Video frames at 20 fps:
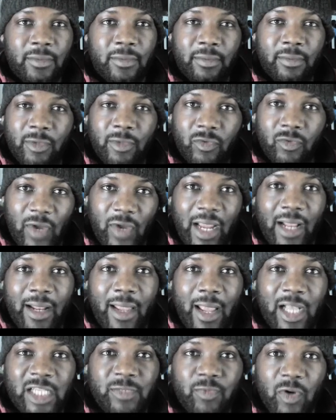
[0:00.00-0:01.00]
regular
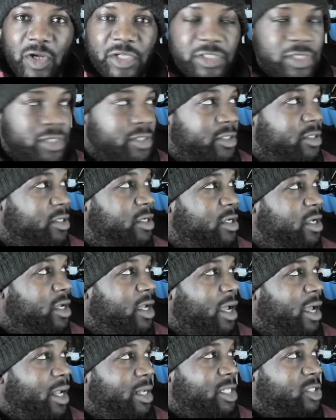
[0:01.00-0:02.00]
expression,
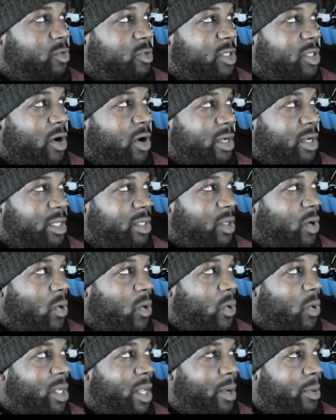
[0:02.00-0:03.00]
and it's returning all
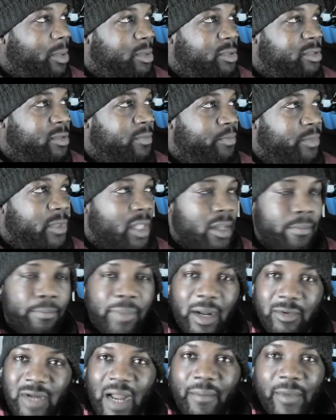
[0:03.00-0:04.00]
those
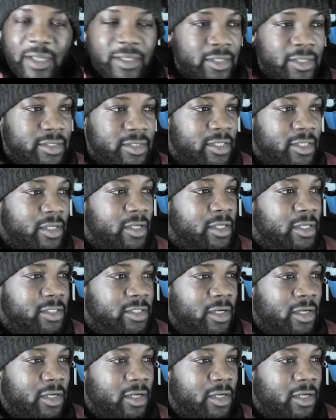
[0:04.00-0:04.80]
parameters. So